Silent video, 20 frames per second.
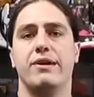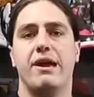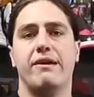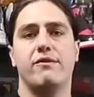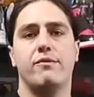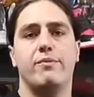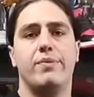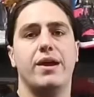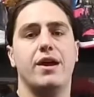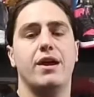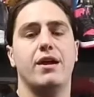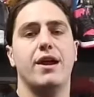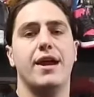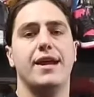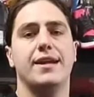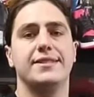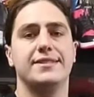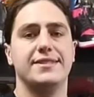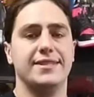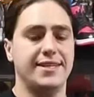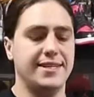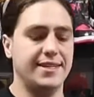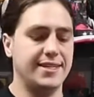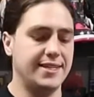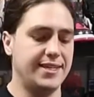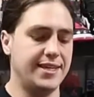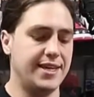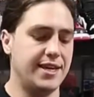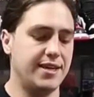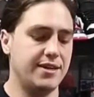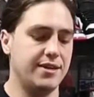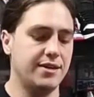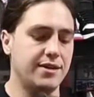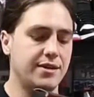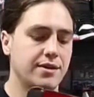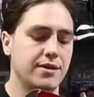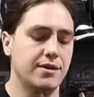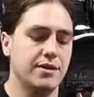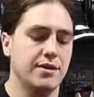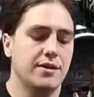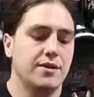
we have a pair heading to Indiana.